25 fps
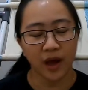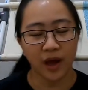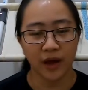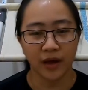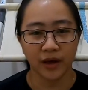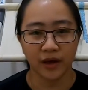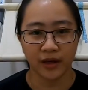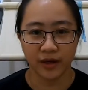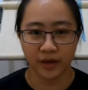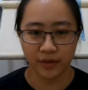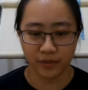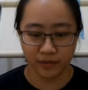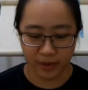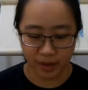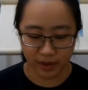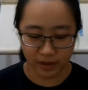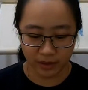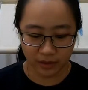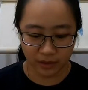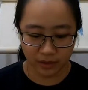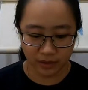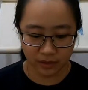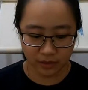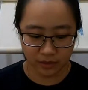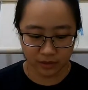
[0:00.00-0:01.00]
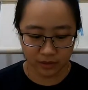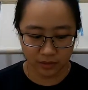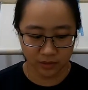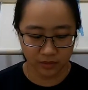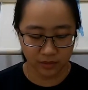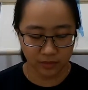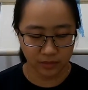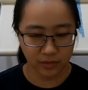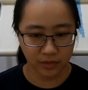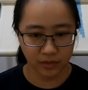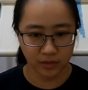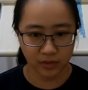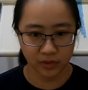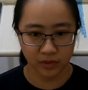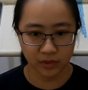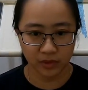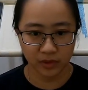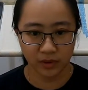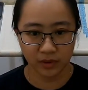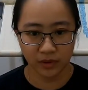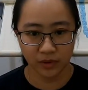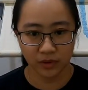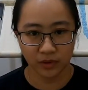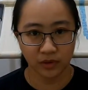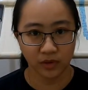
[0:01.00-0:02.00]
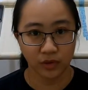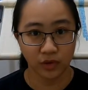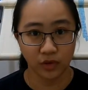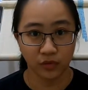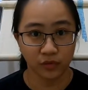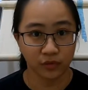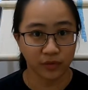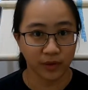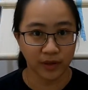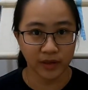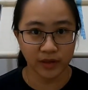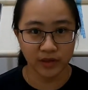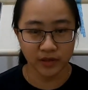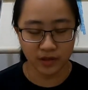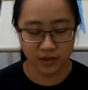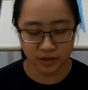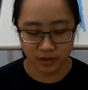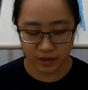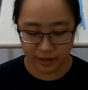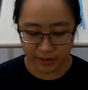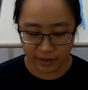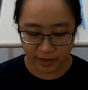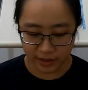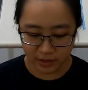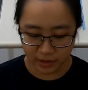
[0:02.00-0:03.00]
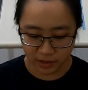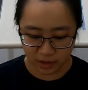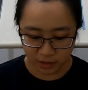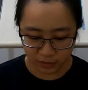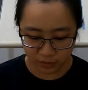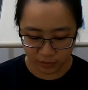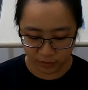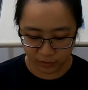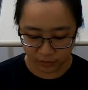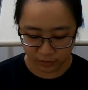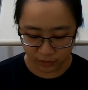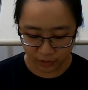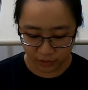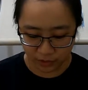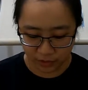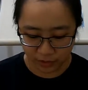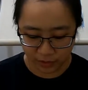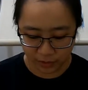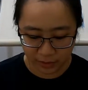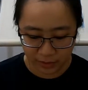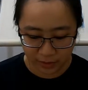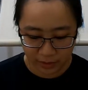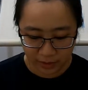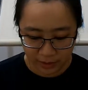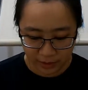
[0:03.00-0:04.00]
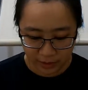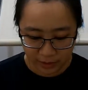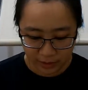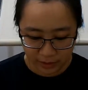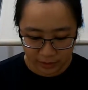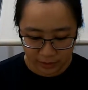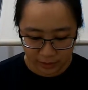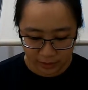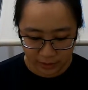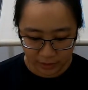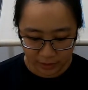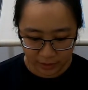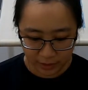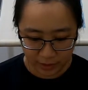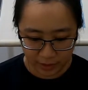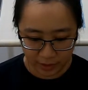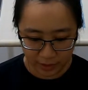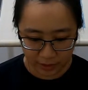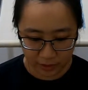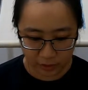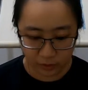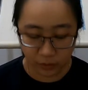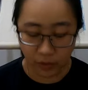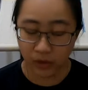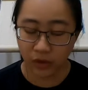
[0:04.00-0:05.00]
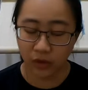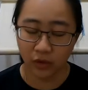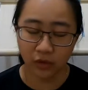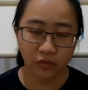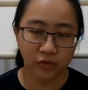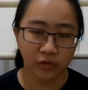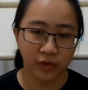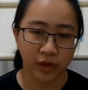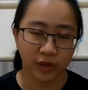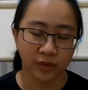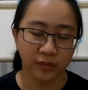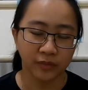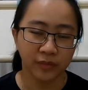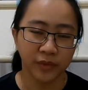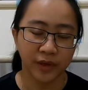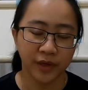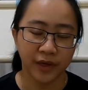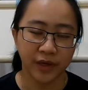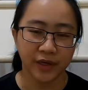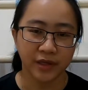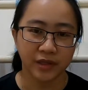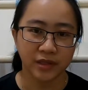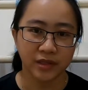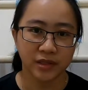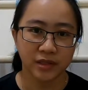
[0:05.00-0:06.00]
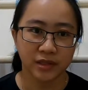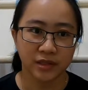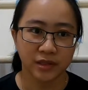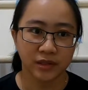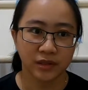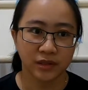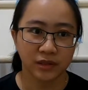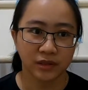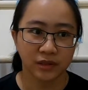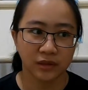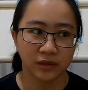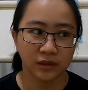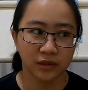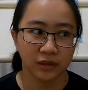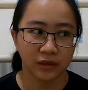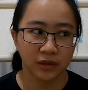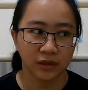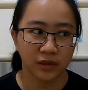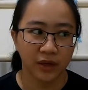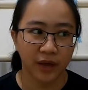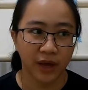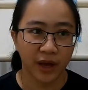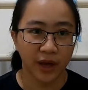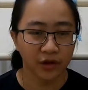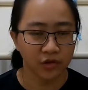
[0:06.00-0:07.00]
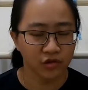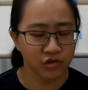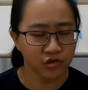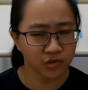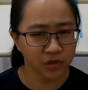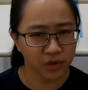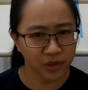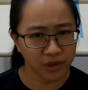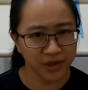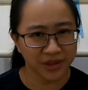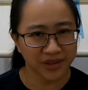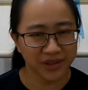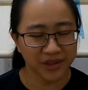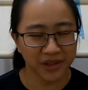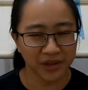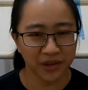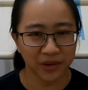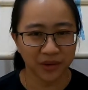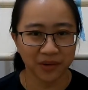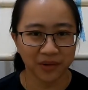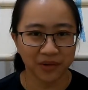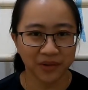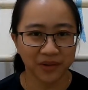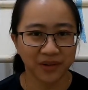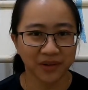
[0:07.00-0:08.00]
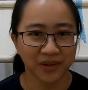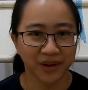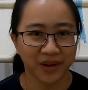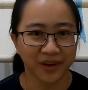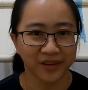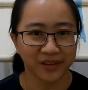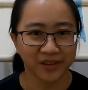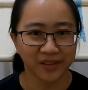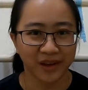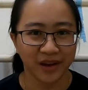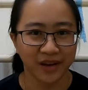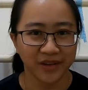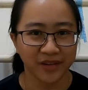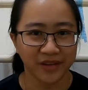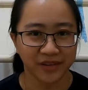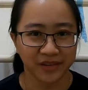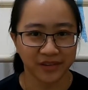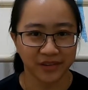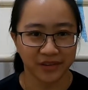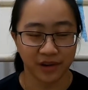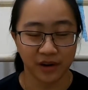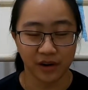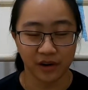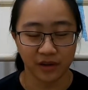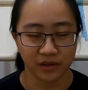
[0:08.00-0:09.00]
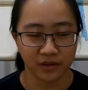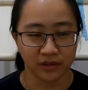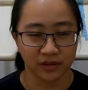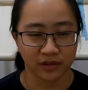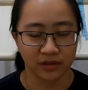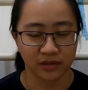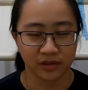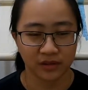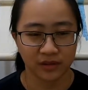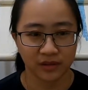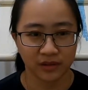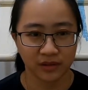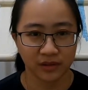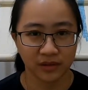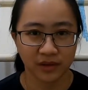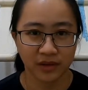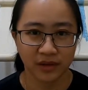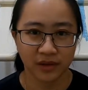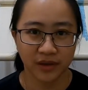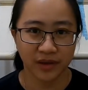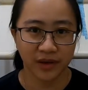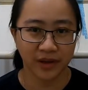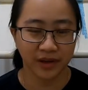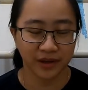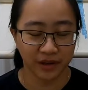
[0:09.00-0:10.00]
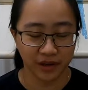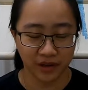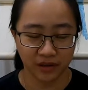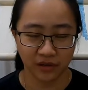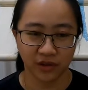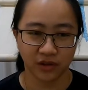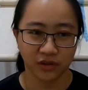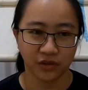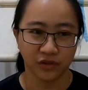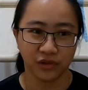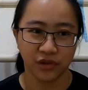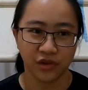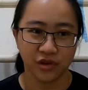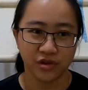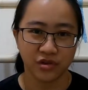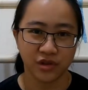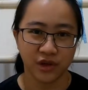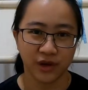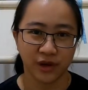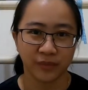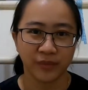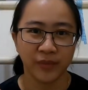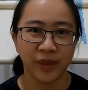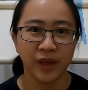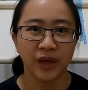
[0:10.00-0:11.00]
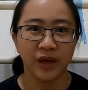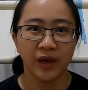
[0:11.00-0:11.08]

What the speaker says: I met new friends like I said before, and one of them is actually a local hand dyer yarn here in Indonesia.